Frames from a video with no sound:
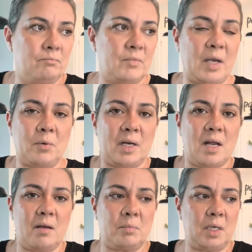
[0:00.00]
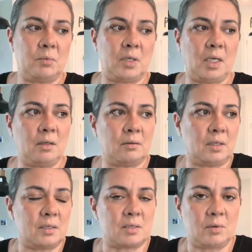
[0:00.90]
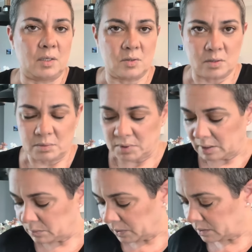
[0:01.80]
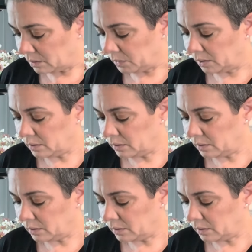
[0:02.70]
like right now I haven't been able to eat nothing because everything just upsets my stomach.